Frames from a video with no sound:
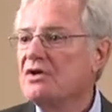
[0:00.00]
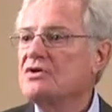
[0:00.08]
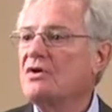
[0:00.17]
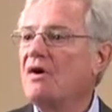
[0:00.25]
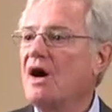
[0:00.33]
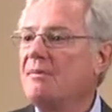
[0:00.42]

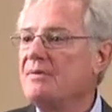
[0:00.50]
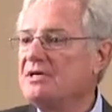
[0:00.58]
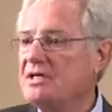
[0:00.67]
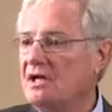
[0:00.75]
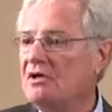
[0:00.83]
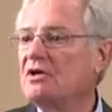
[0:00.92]
So up
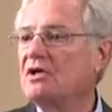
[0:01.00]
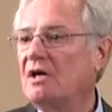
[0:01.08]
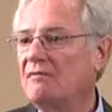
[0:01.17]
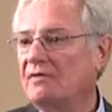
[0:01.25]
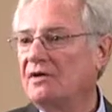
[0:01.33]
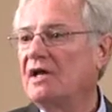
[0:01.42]
until her
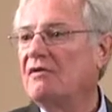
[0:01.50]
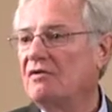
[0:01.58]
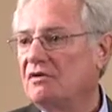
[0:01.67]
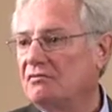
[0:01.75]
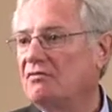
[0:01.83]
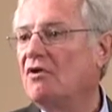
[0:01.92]
comfort
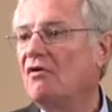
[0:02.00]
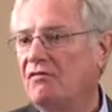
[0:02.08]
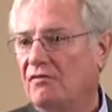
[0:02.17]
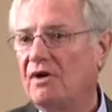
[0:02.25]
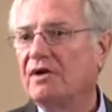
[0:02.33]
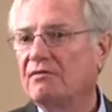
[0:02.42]
level, go
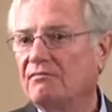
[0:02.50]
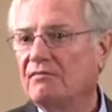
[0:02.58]
for it.